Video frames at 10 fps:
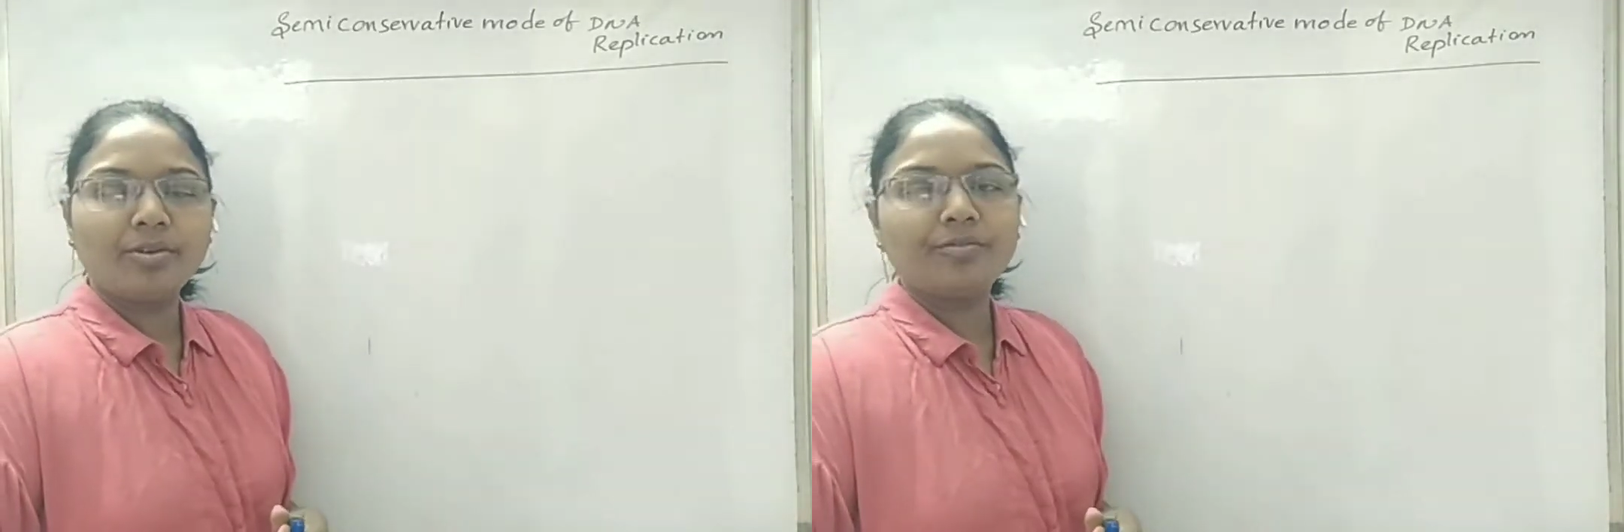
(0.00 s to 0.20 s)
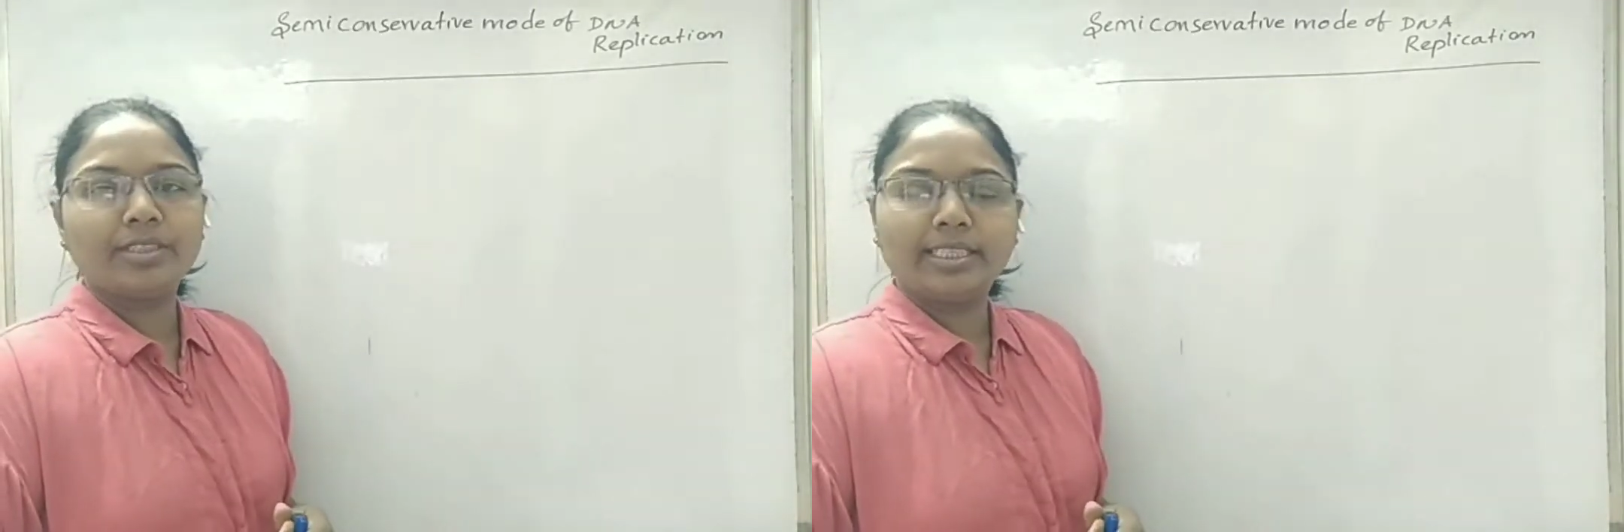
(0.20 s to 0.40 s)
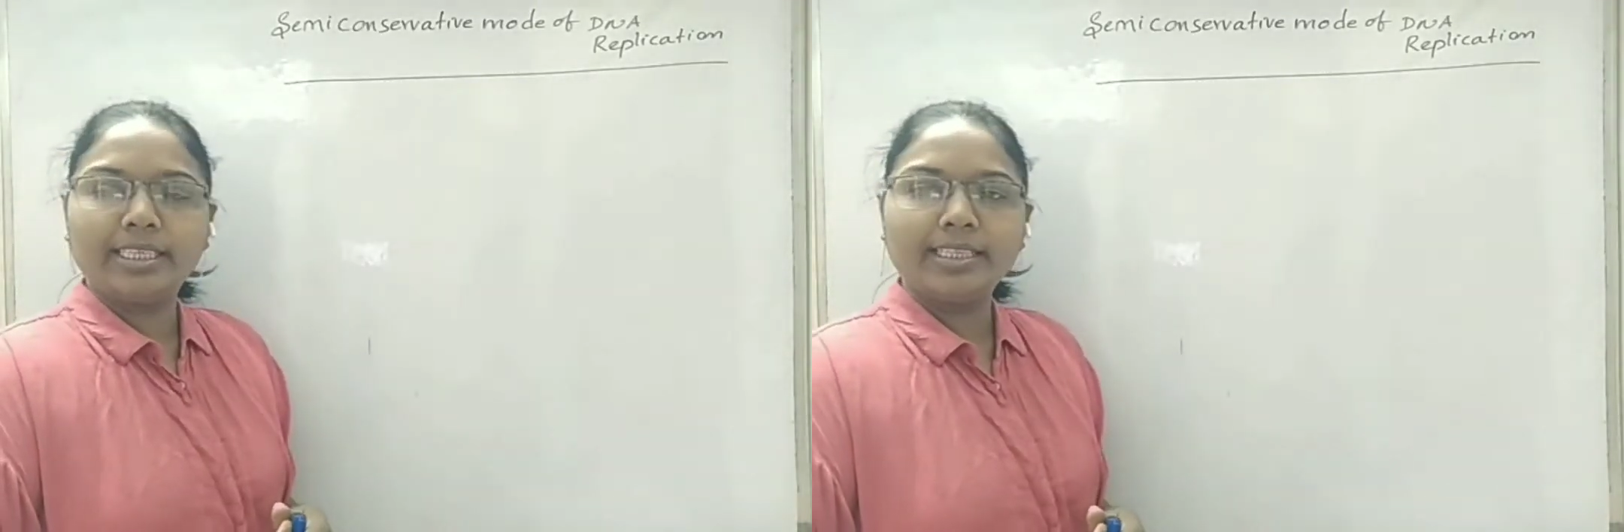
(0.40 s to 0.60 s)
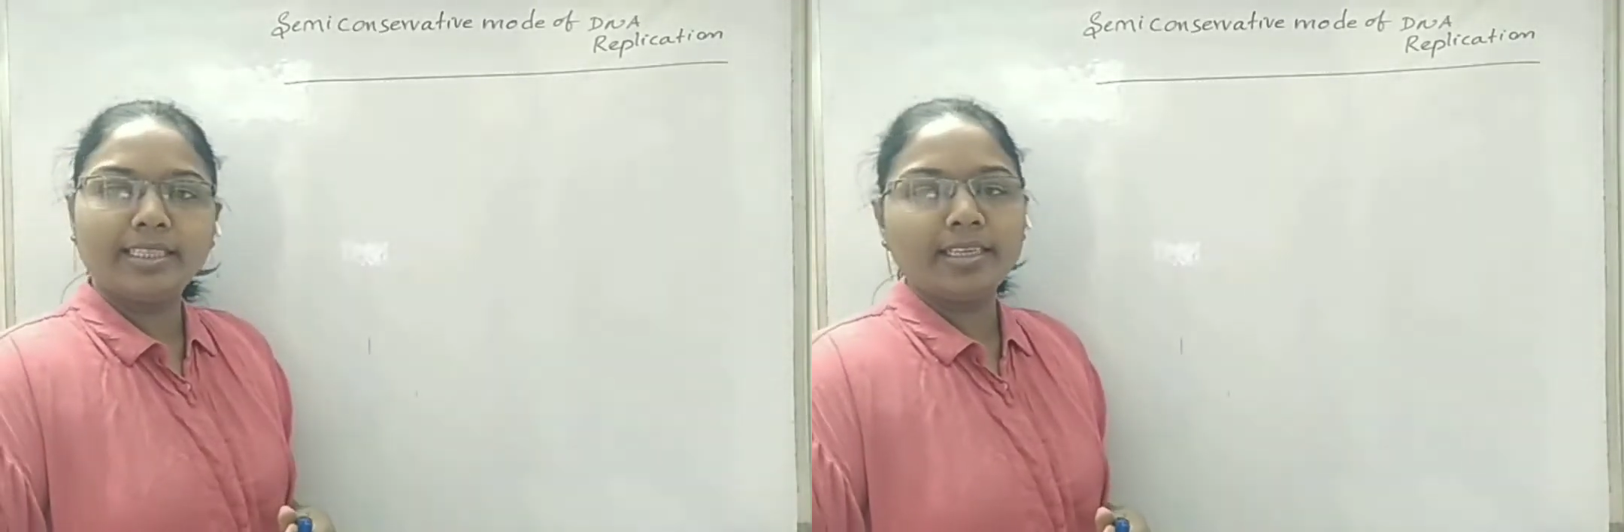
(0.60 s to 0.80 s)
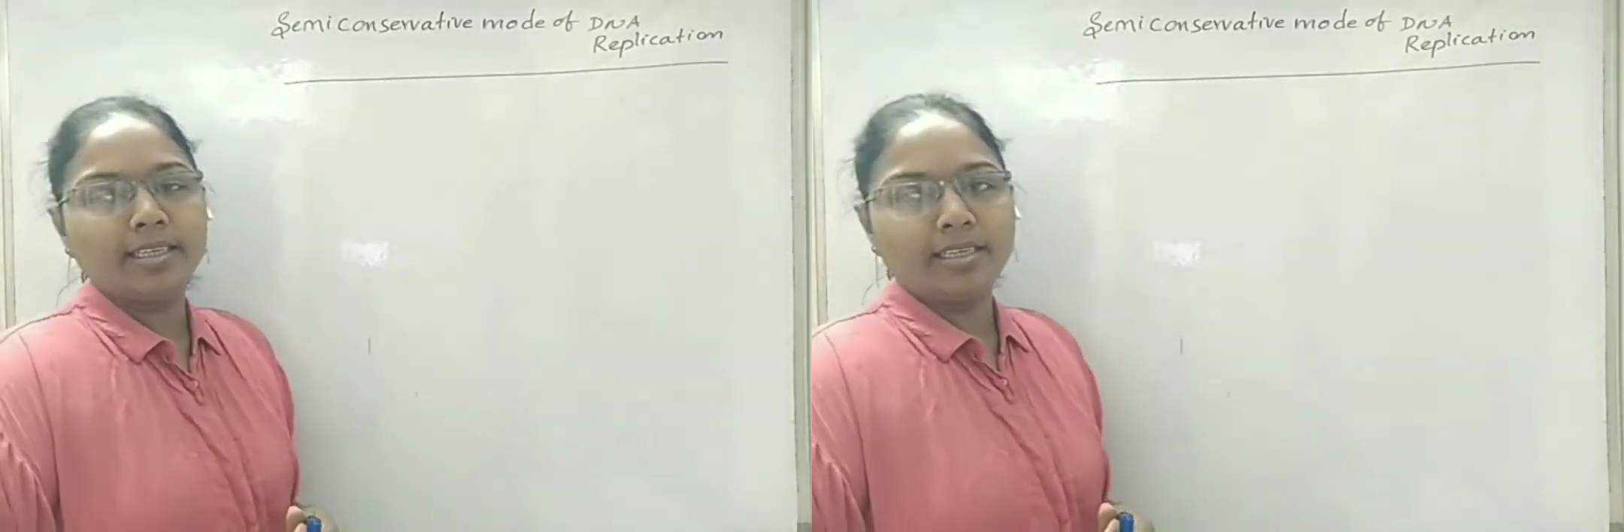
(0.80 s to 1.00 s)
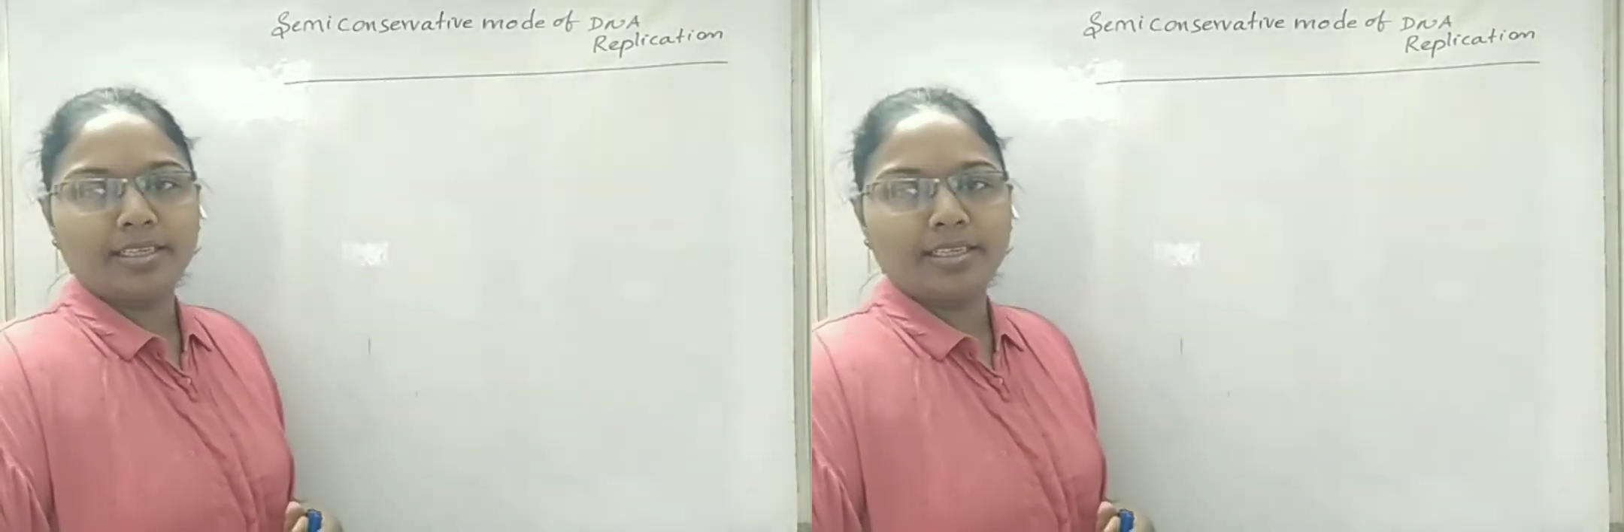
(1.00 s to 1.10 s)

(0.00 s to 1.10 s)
of DNA